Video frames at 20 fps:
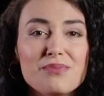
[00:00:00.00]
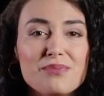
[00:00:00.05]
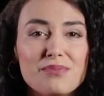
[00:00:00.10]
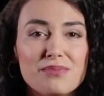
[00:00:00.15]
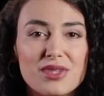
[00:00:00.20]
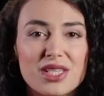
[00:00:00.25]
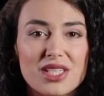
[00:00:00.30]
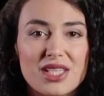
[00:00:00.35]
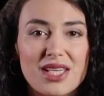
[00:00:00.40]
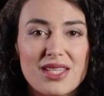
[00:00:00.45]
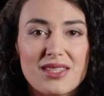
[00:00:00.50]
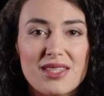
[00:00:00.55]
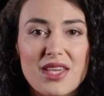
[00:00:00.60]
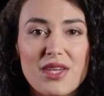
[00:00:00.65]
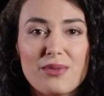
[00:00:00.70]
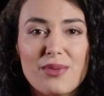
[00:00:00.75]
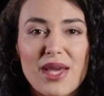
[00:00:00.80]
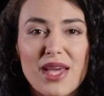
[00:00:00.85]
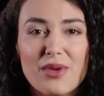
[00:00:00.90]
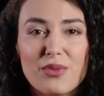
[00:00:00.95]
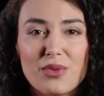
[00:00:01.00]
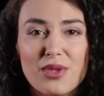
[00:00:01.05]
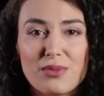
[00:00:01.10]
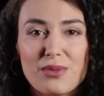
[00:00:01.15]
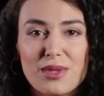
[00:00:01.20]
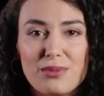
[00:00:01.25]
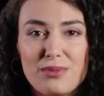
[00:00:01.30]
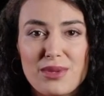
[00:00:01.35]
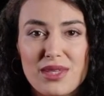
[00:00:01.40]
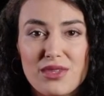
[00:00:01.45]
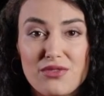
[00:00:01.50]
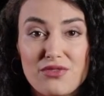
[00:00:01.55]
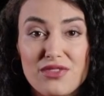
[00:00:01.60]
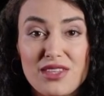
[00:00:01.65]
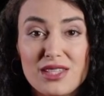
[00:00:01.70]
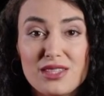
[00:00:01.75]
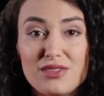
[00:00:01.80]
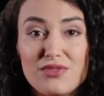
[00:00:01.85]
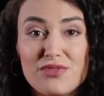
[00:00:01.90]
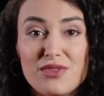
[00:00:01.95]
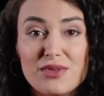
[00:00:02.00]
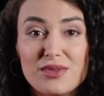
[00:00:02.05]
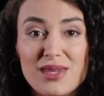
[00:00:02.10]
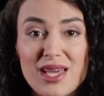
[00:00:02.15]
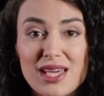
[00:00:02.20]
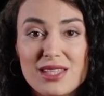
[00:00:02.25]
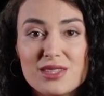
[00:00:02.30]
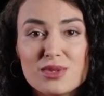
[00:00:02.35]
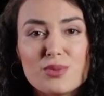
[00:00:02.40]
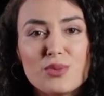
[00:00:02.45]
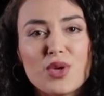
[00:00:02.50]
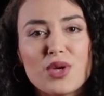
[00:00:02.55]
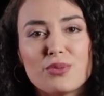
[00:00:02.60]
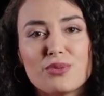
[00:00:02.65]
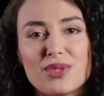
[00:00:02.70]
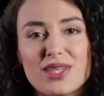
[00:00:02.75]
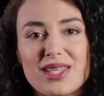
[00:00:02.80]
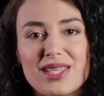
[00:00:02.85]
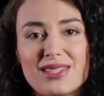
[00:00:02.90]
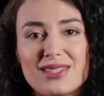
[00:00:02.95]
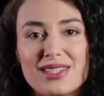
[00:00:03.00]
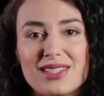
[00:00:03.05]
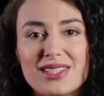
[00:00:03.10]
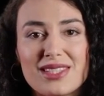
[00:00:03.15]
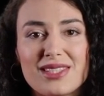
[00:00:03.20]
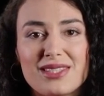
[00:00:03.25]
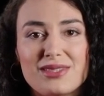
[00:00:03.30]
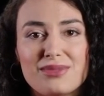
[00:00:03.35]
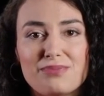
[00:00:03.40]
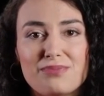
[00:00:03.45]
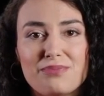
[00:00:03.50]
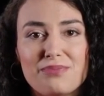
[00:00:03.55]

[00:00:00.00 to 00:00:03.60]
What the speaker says: which can thereby limit benefits for less wealthy entities.